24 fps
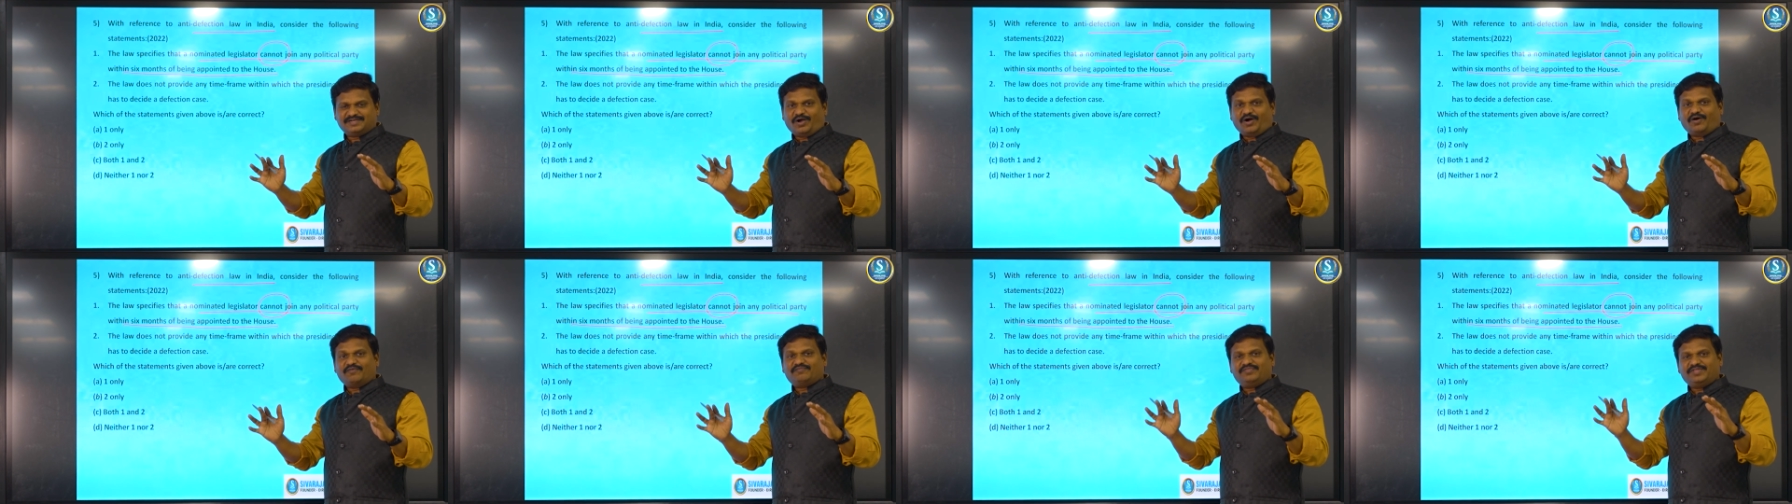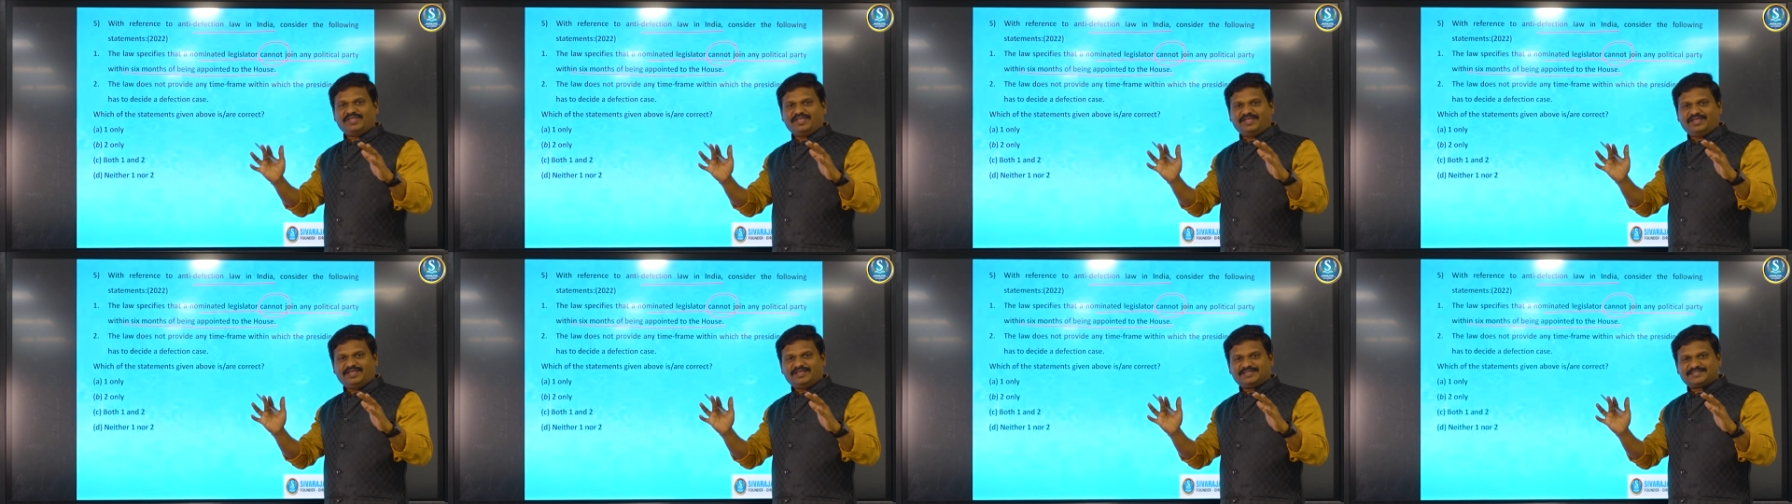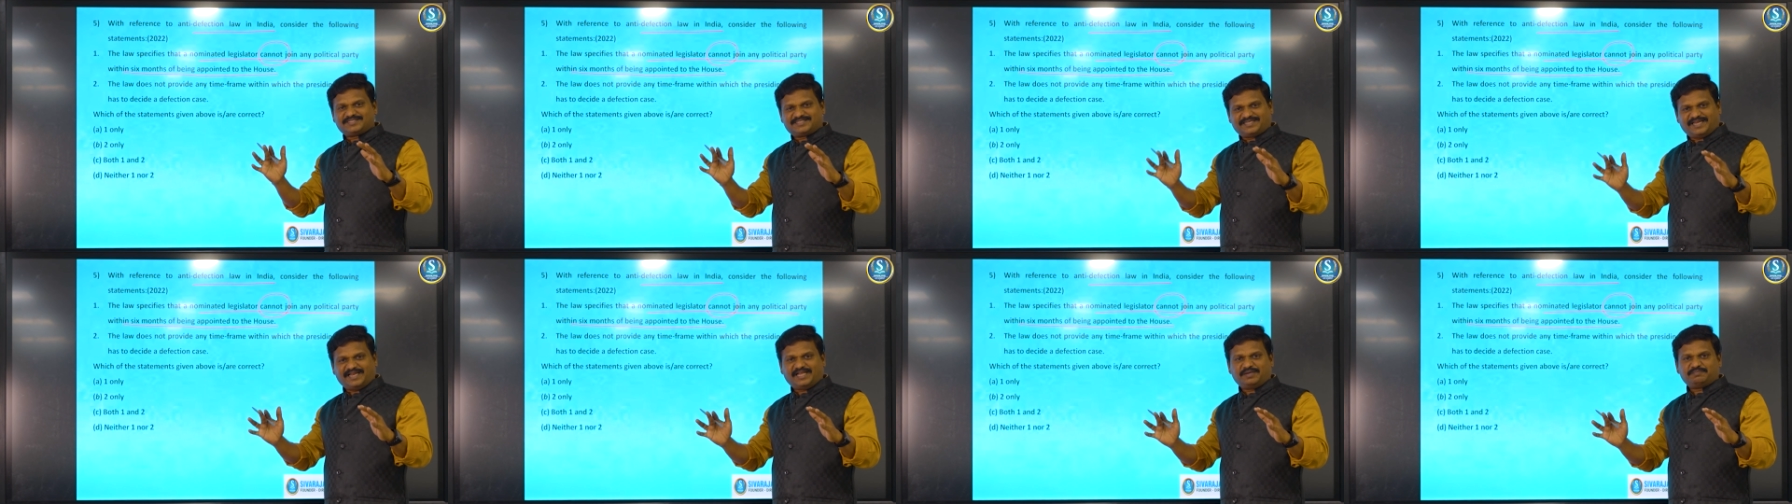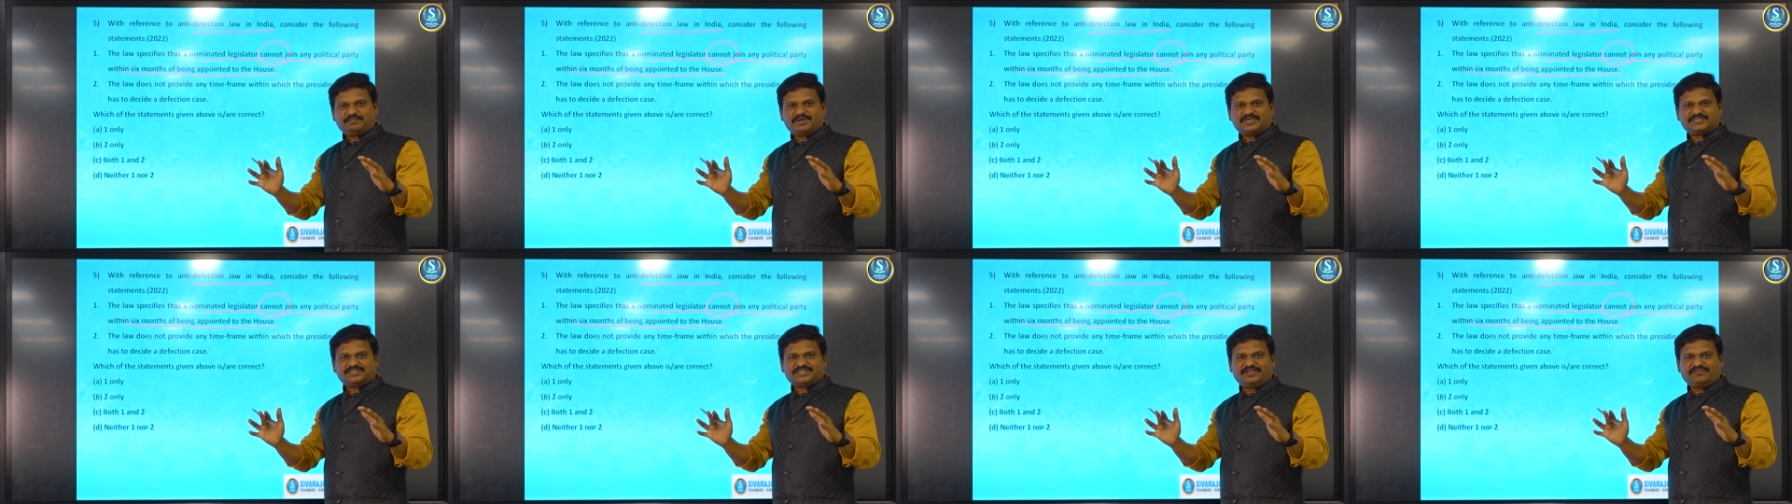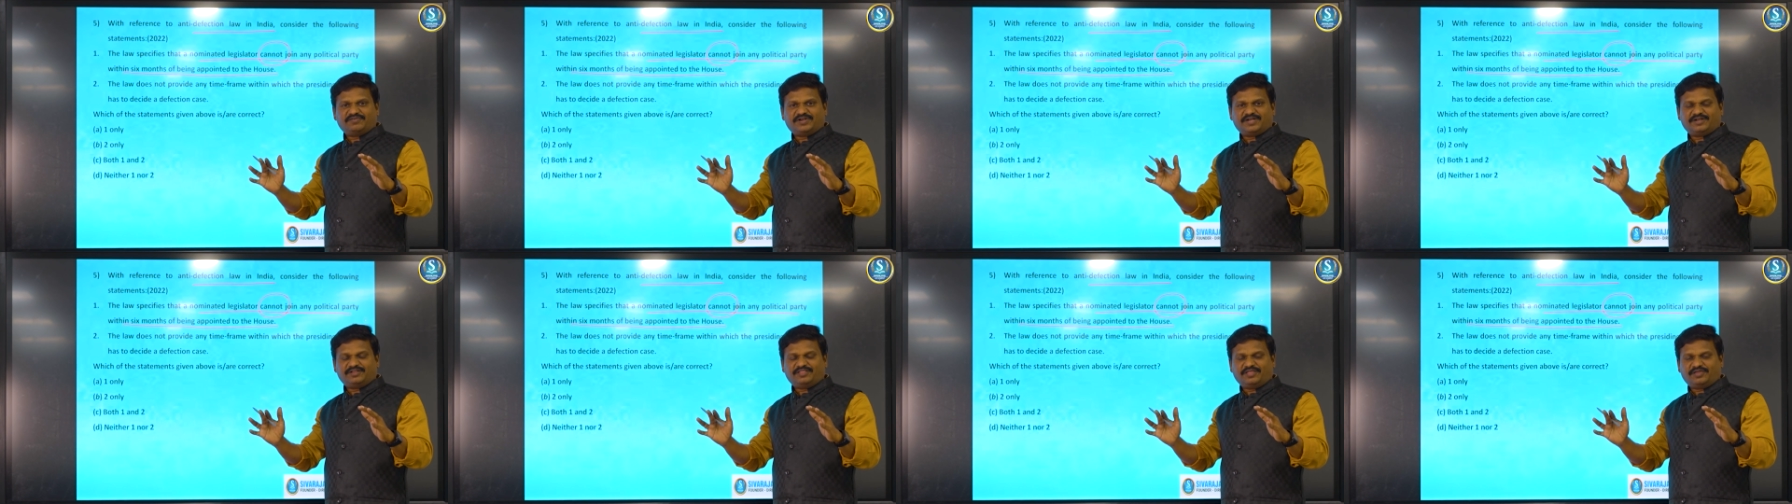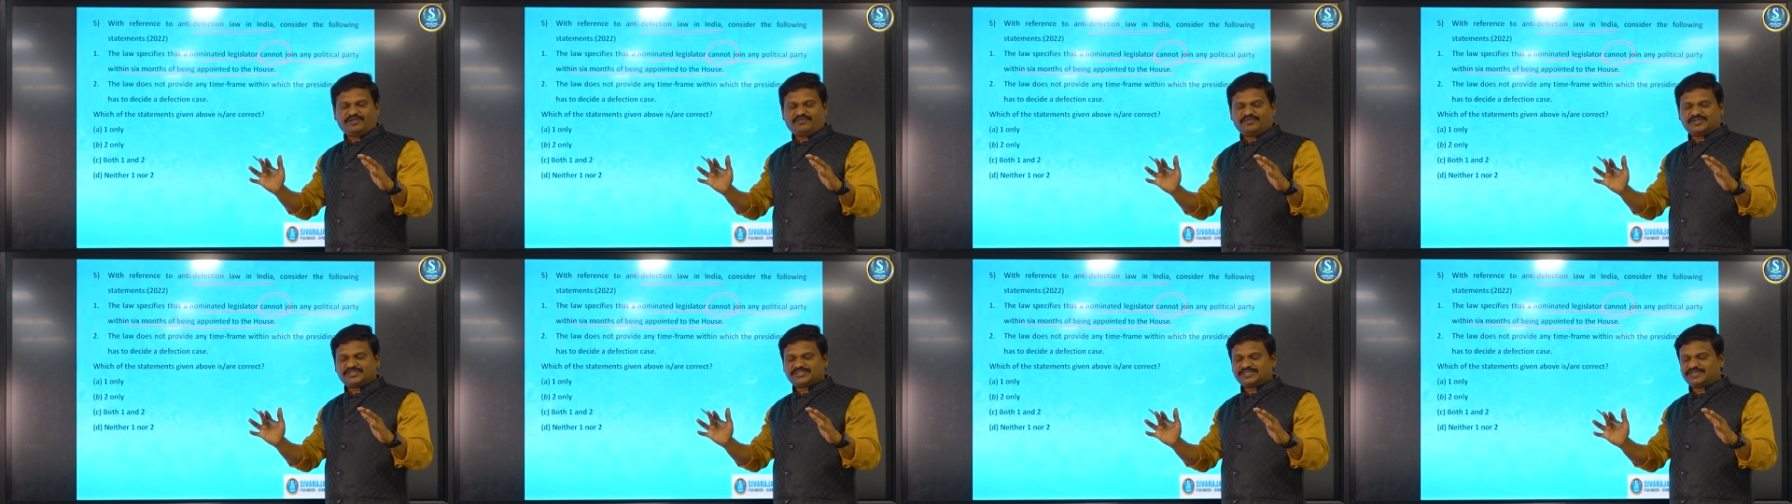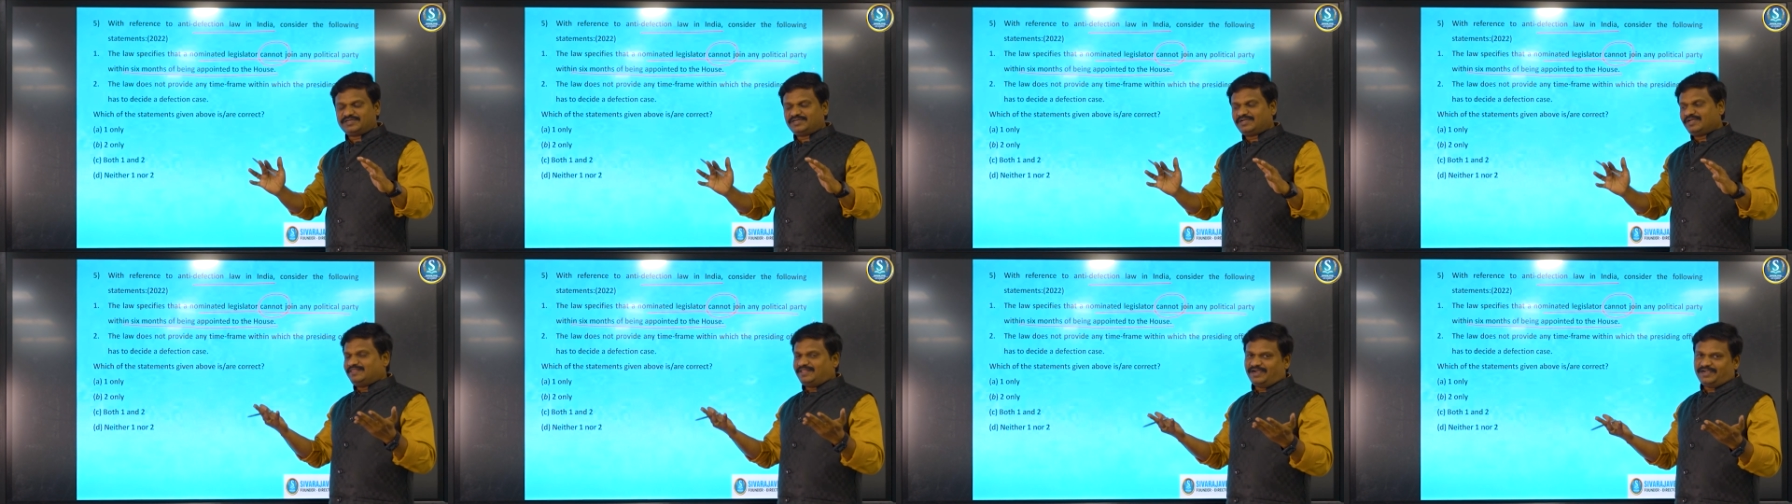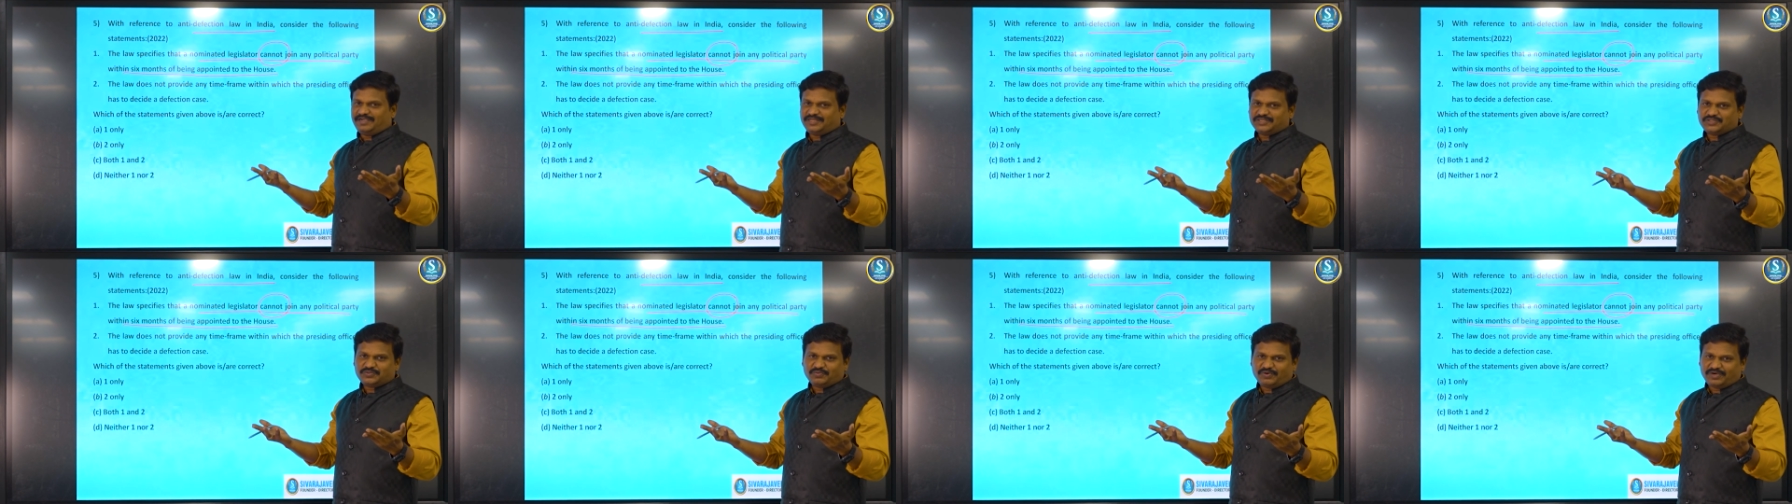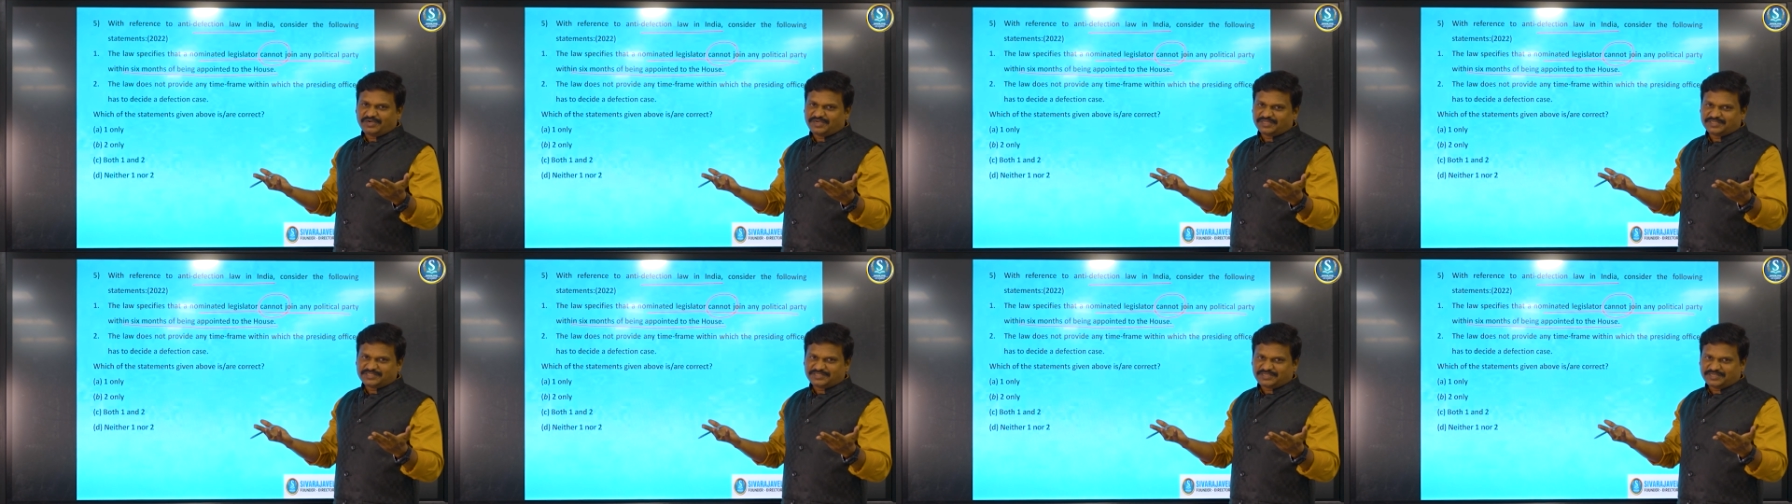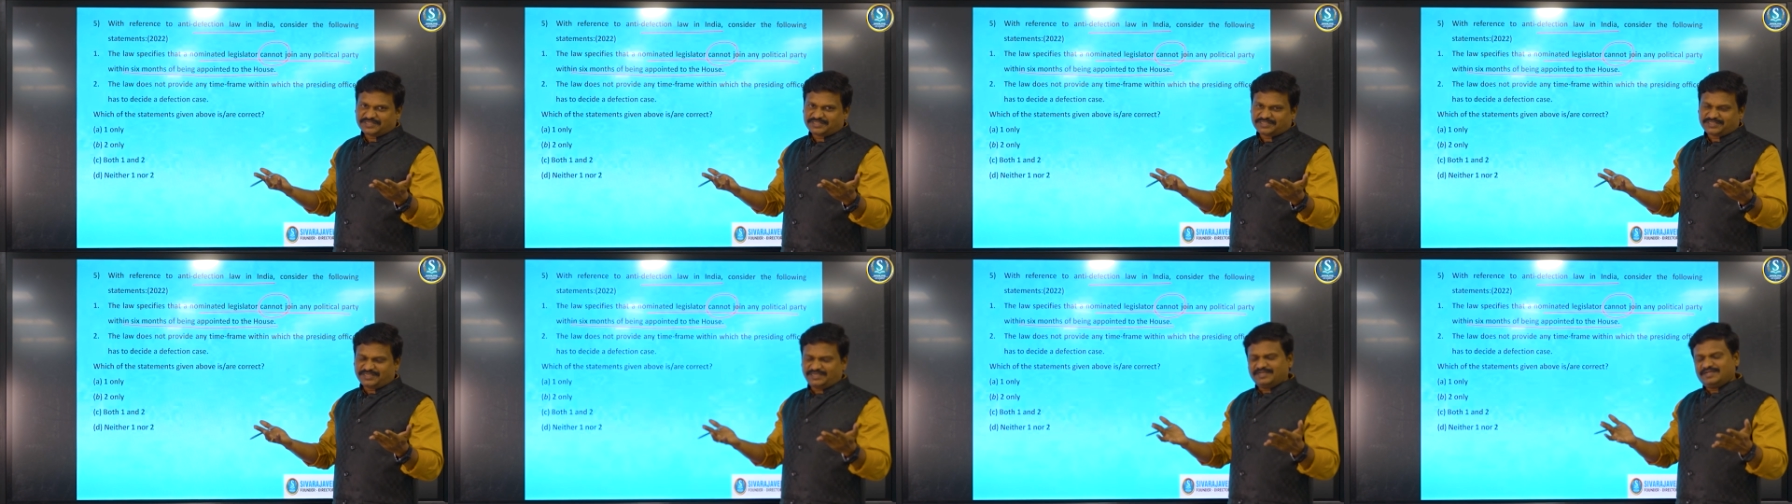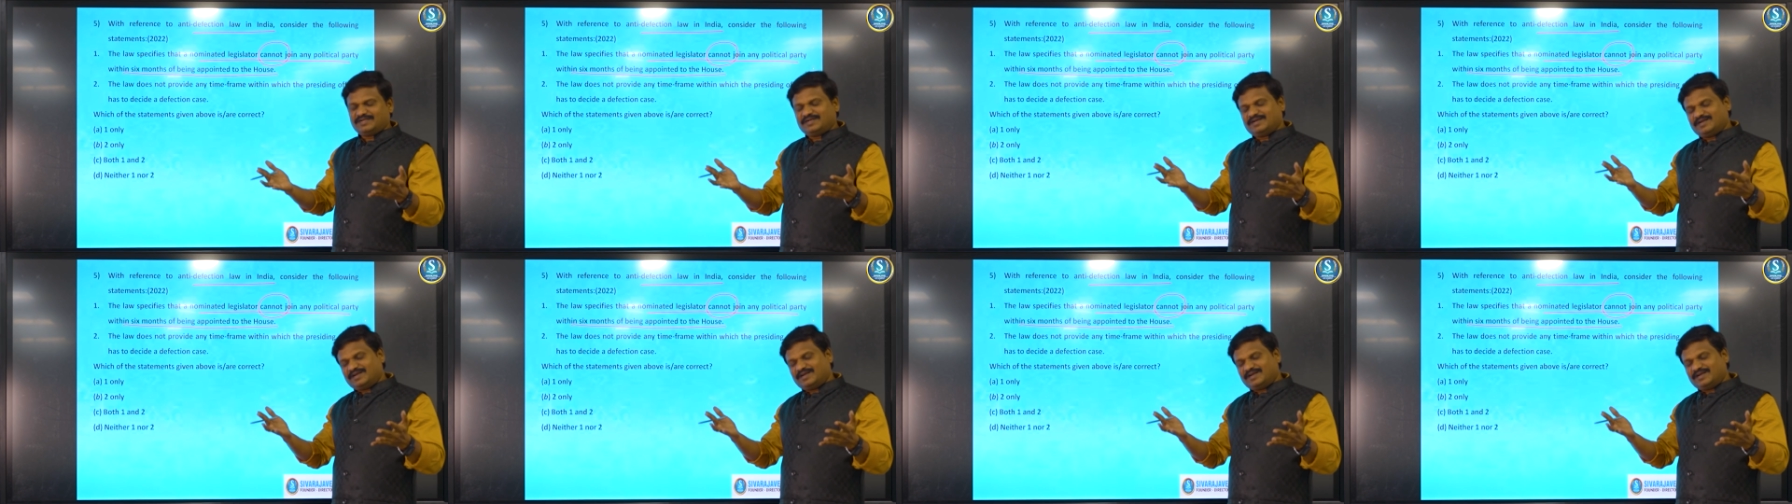of the statements given in the question. That is what is tested.